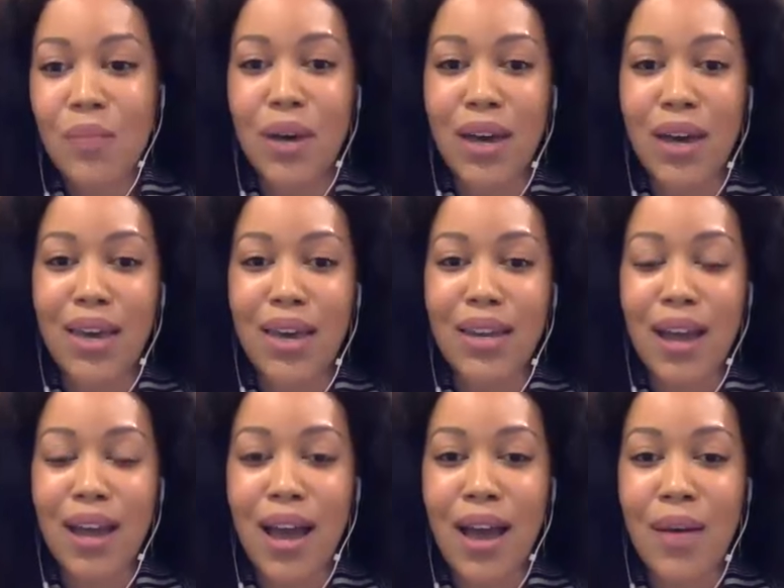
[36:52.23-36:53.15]
But
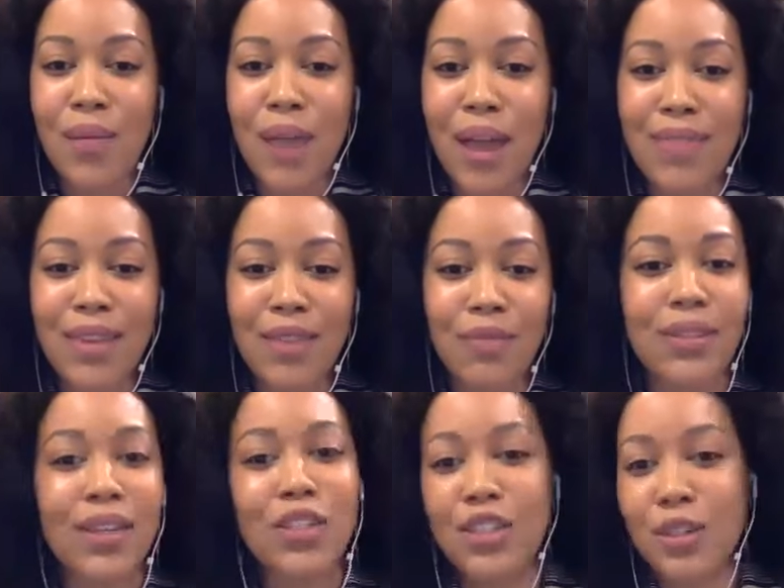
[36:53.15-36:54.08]
I think
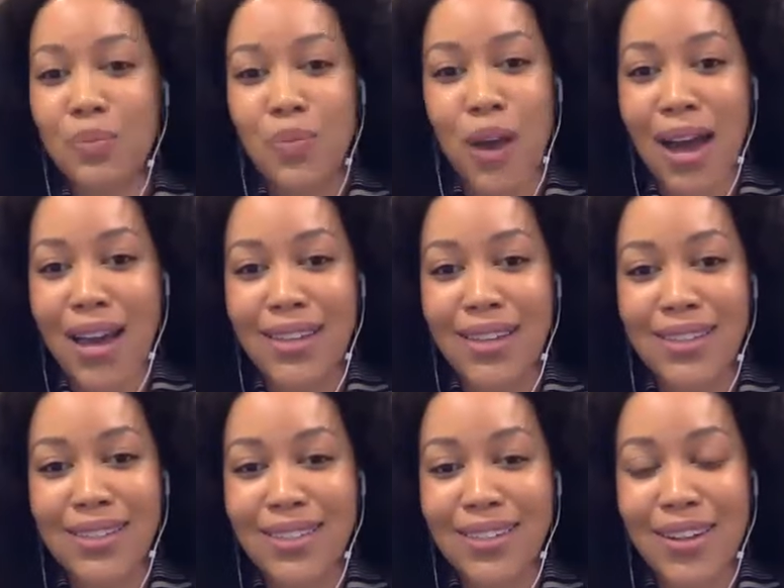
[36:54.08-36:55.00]
relationship
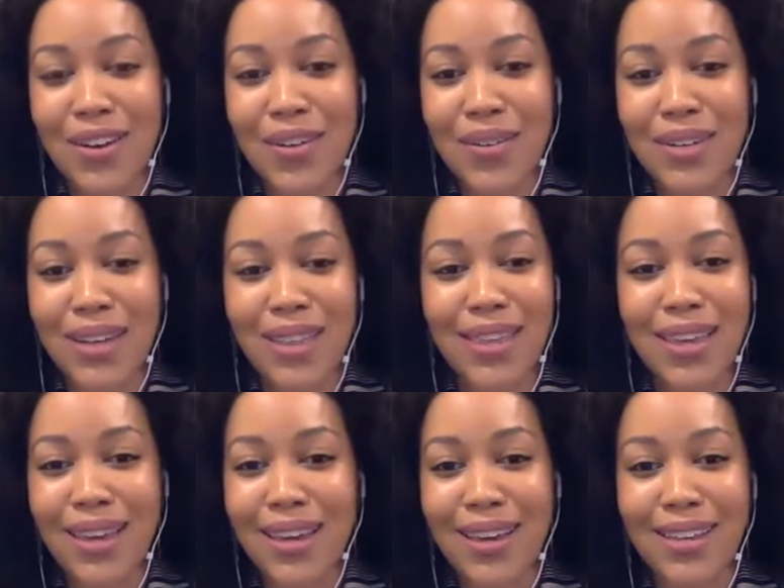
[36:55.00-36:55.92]
wise,
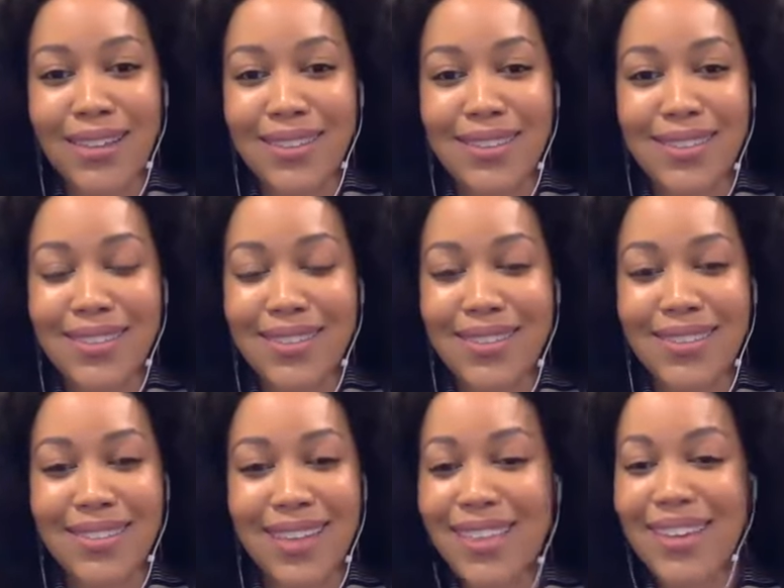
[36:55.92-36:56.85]
nothing
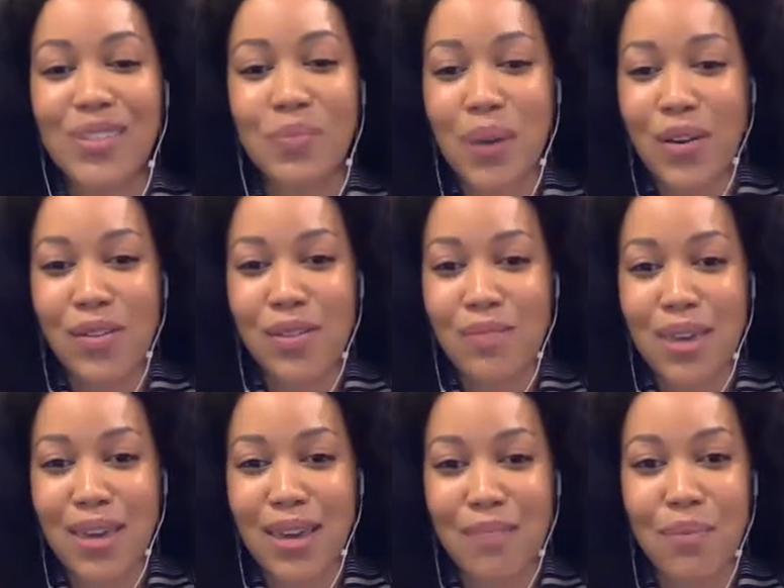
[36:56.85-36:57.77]
is better than
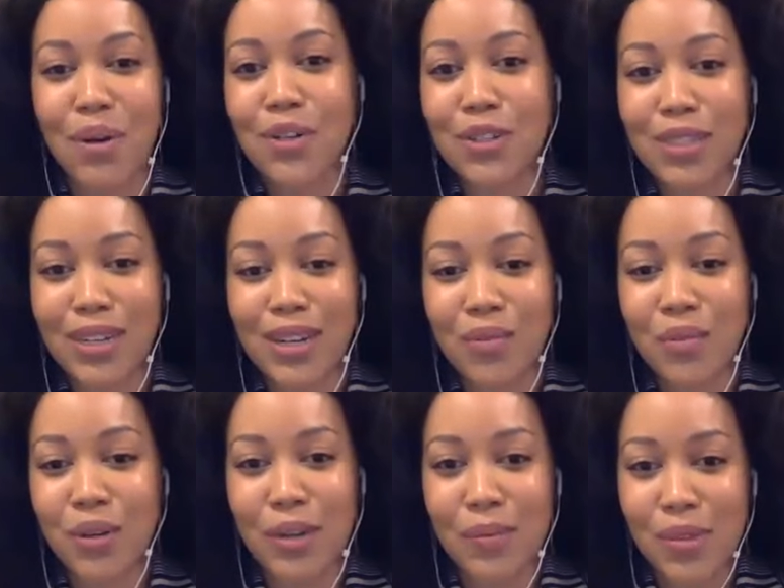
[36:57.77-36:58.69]
being in person and
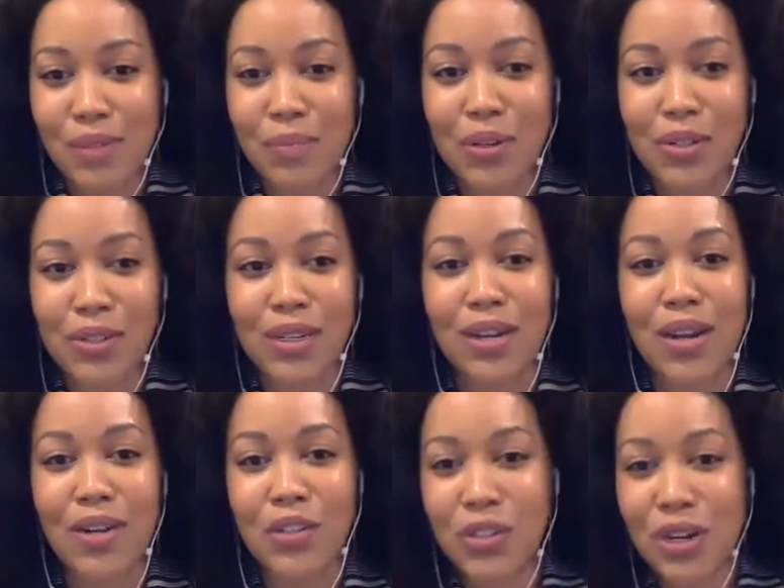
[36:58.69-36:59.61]
working with a person and
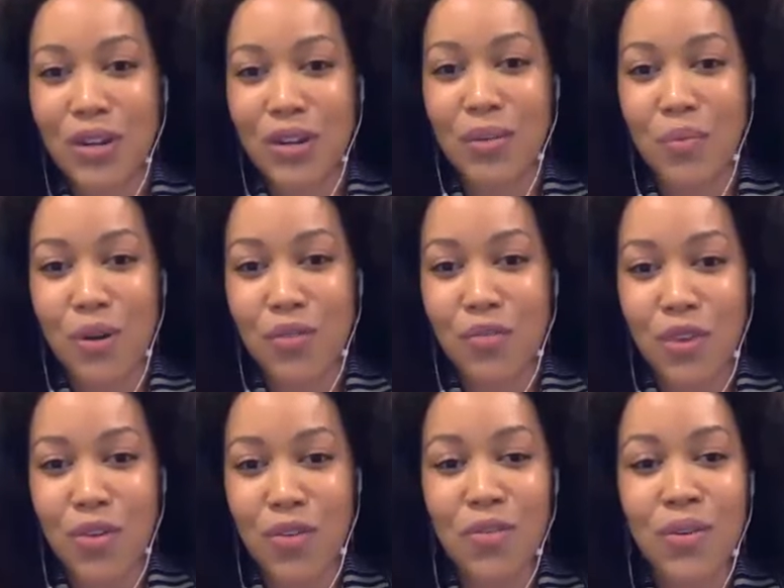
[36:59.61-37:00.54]
understanding their point of
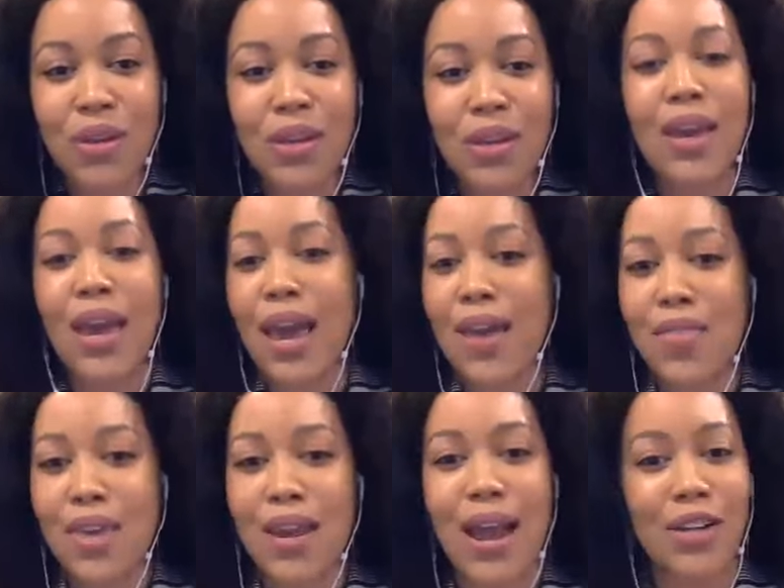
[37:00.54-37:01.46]
view,
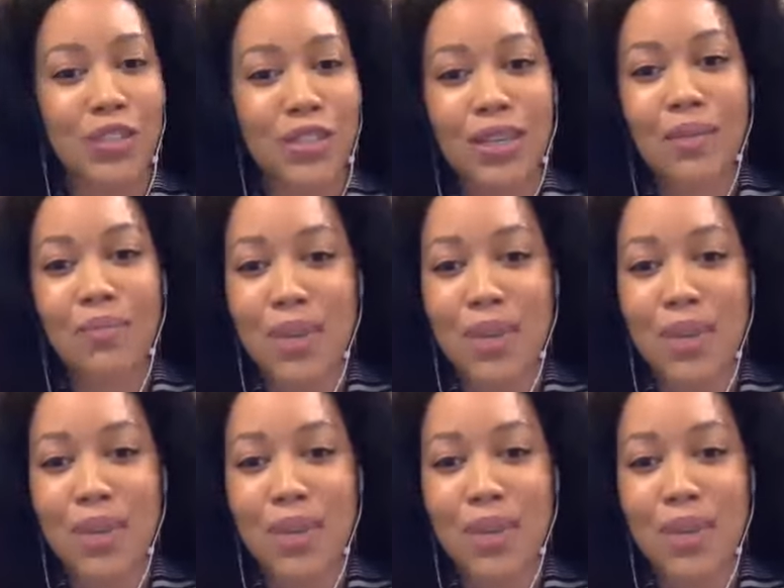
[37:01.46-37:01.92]
and then actually